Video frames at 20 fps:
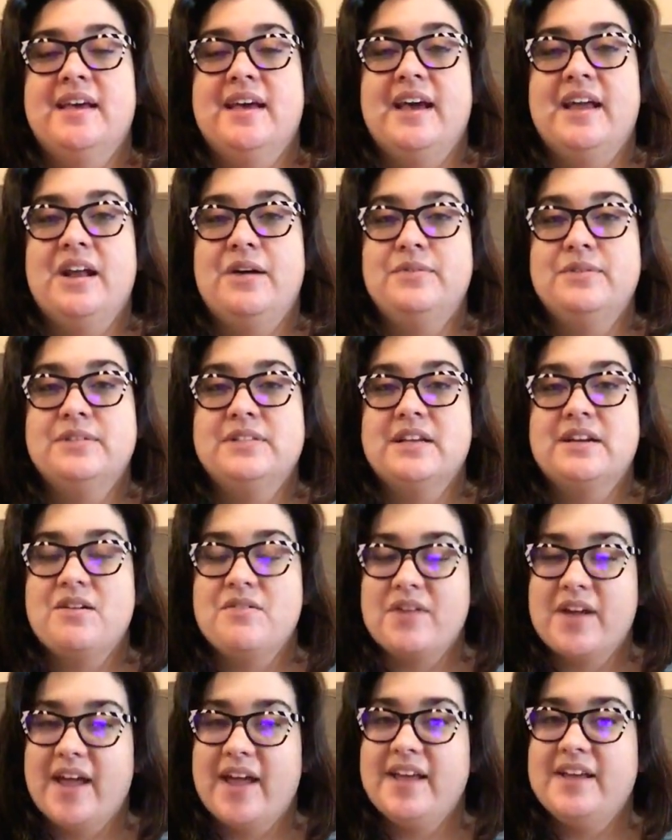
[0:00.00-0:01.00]
And I was like,
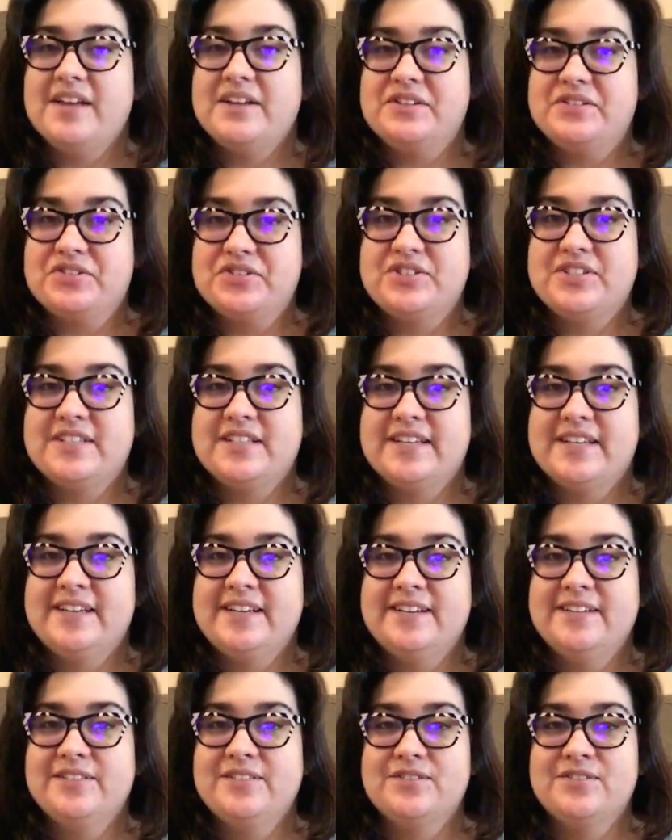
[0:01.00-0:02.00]
okay,
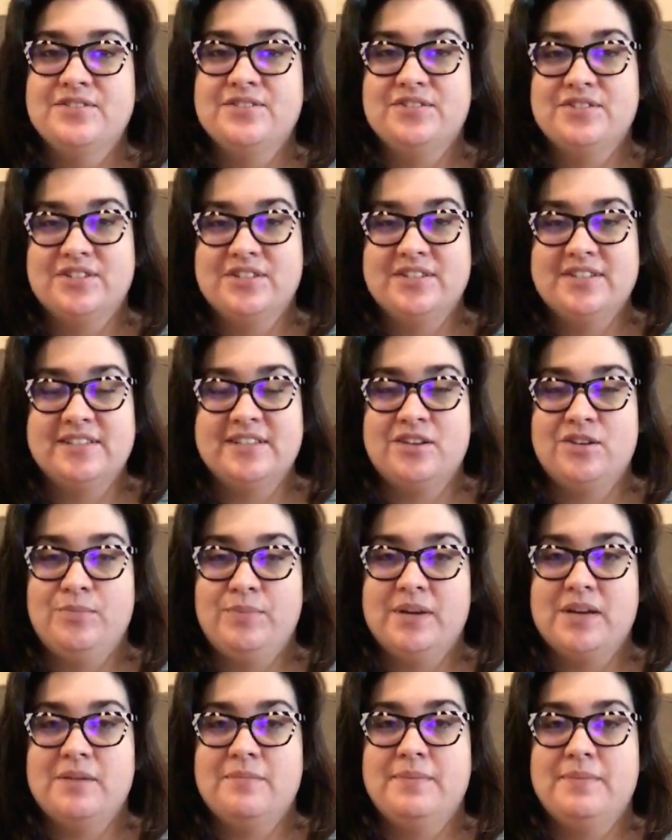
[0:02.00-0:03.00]
interesting. So she's like, you
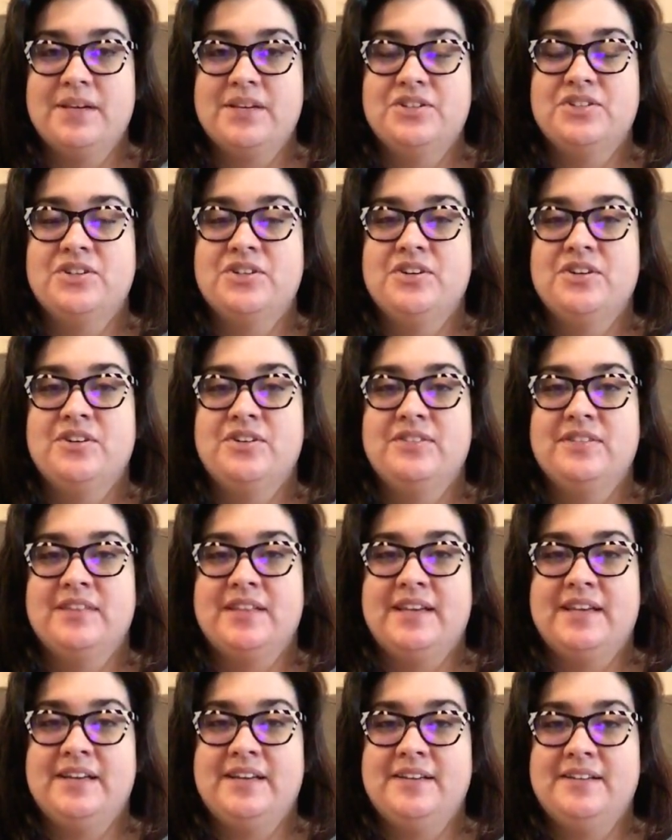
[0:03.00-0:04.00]
pick a picture and
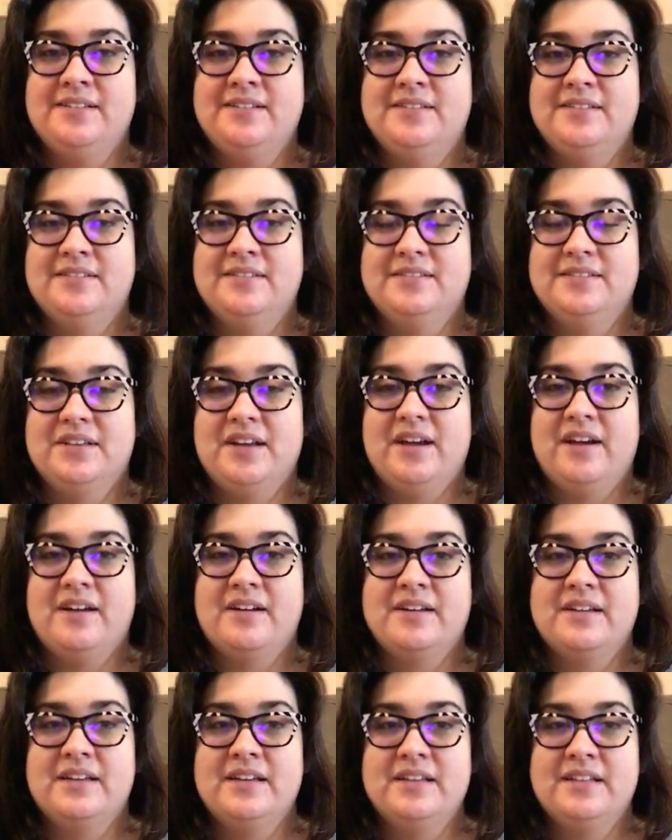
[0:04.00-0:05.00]
they
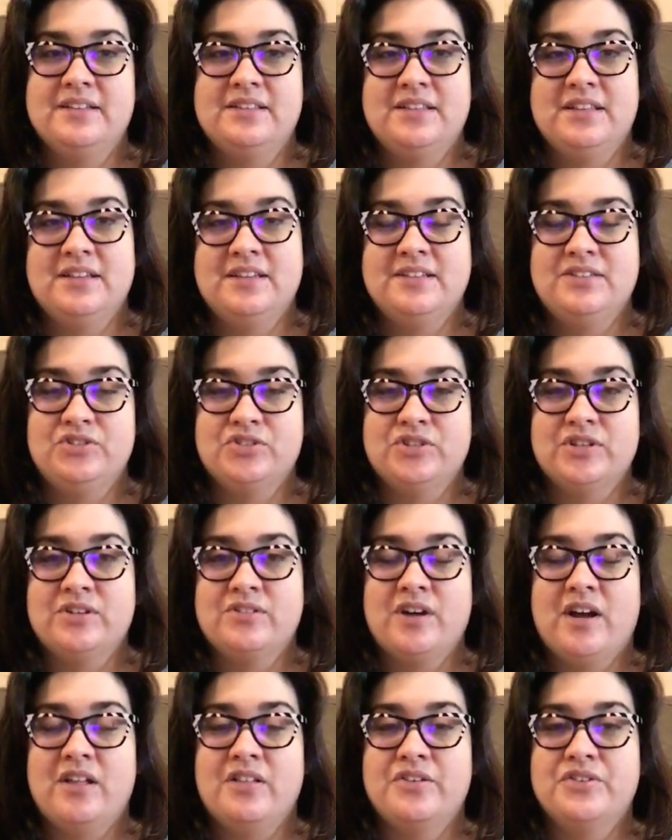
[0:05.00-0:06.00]
get the drill
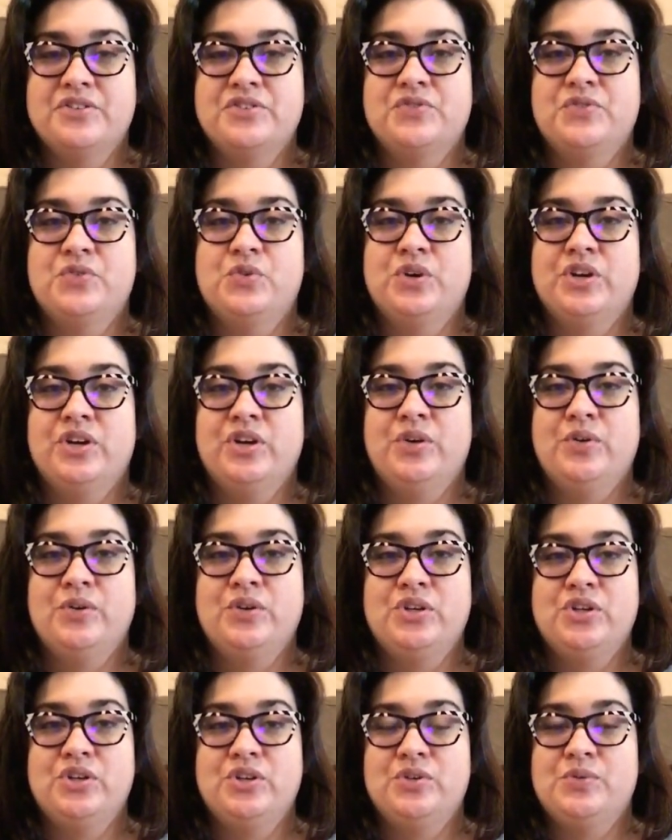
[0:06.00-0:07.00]
colors for you,
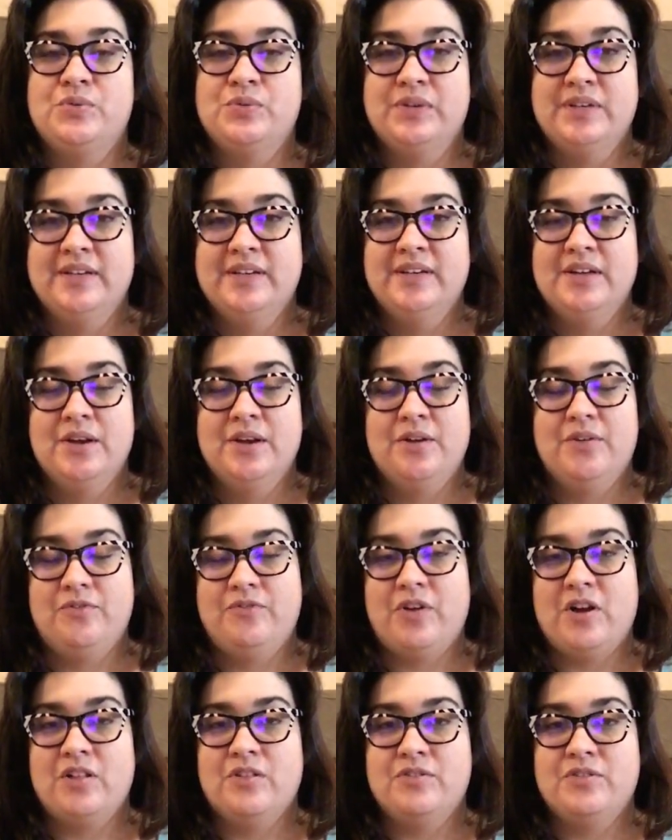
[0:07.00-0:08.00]
and you
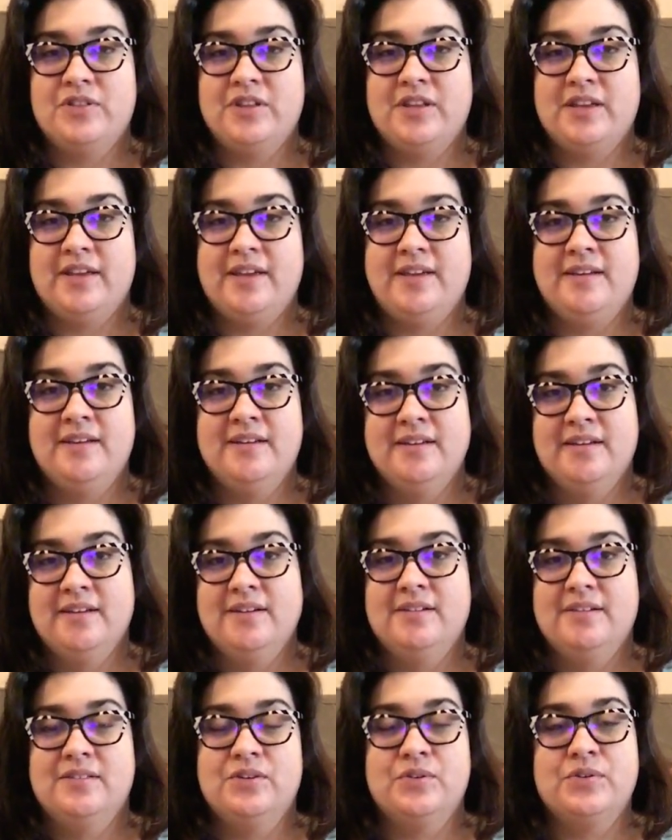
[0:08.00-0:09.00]
follow the
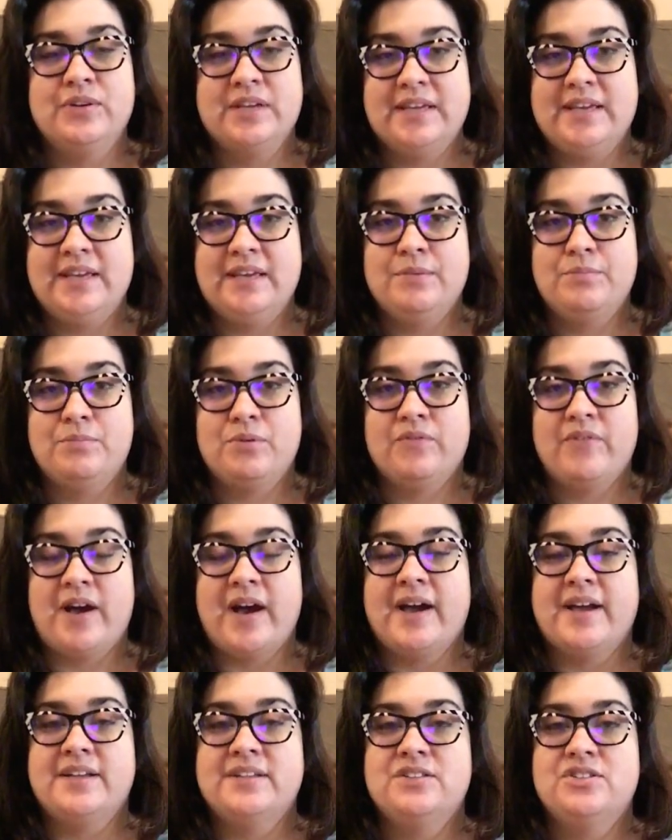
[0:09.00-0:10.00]
little key it
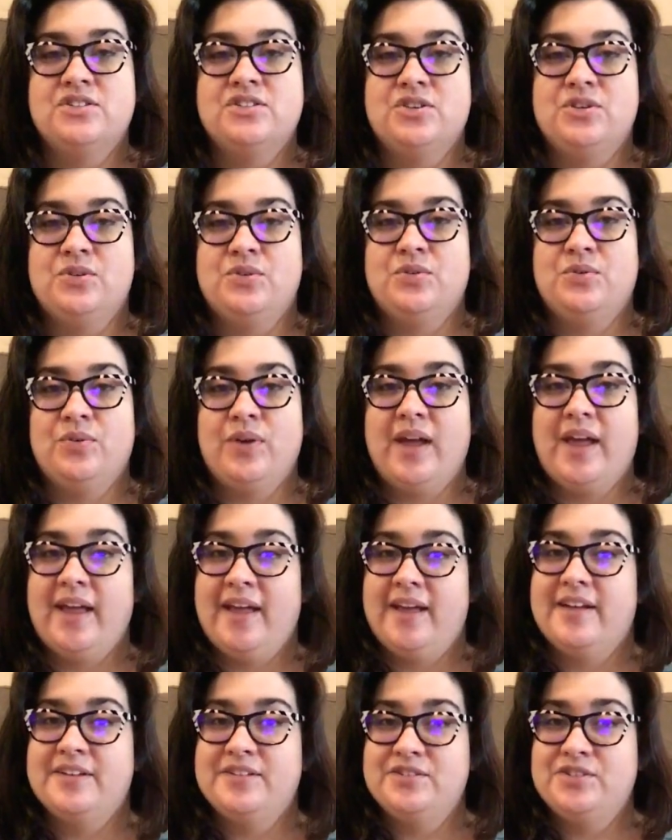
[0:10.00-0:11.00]
provides you,
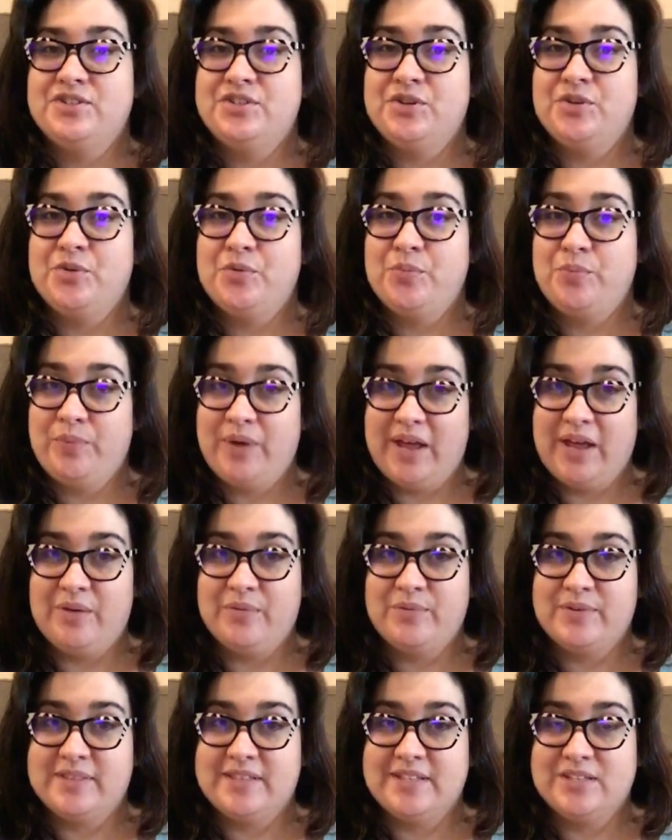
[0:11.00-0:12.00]
and you paint
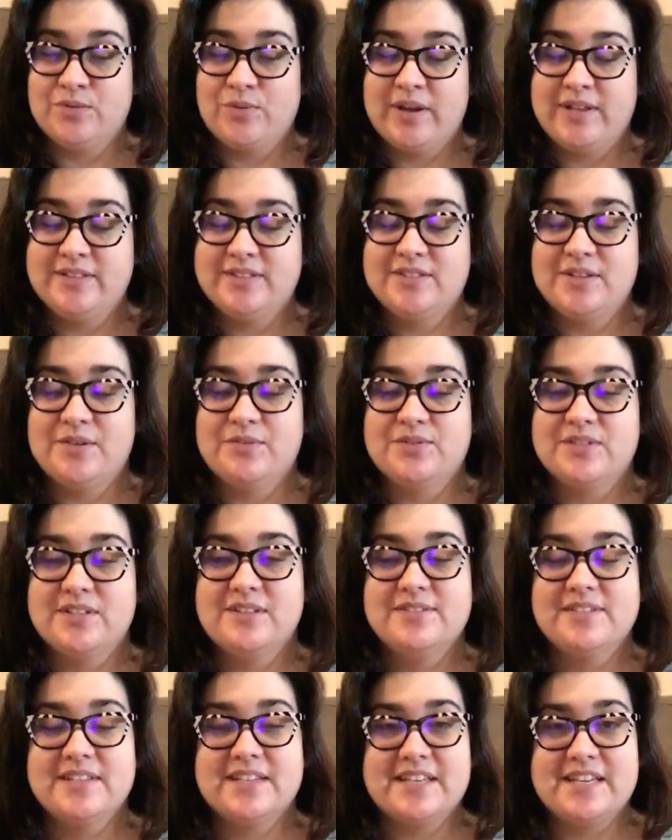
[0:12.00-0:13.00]
with these rhinestones. And I
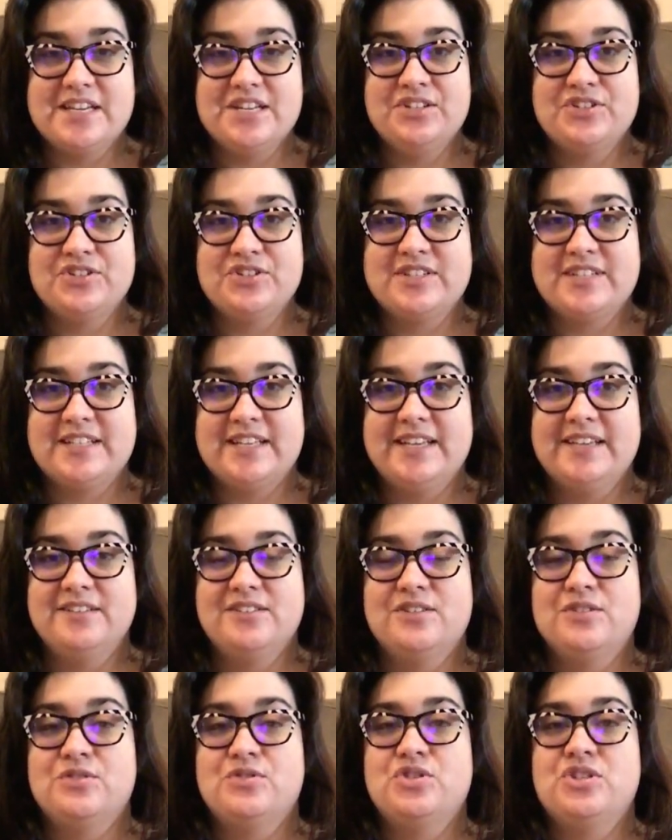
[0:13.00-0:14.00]
was like, interesting.
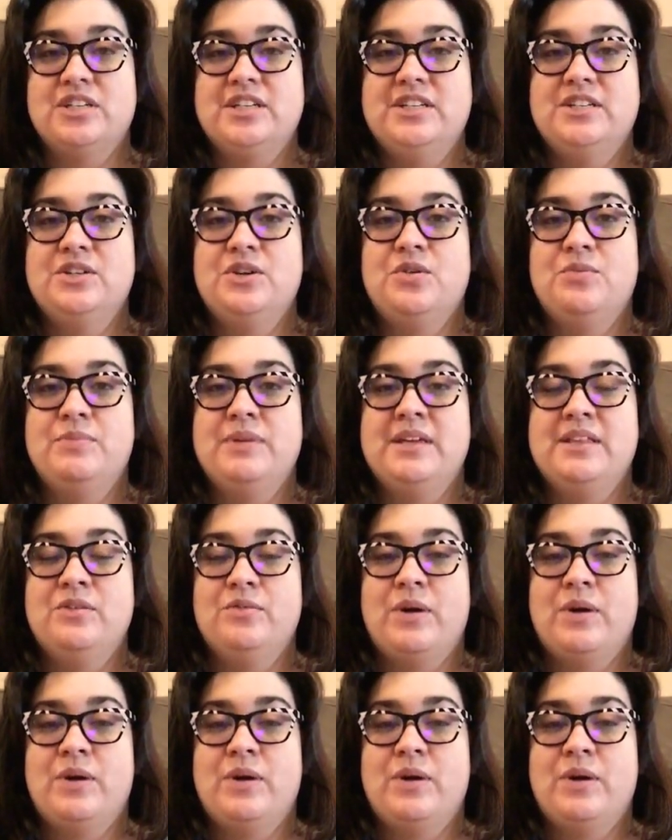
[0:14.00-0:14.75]
So she told me the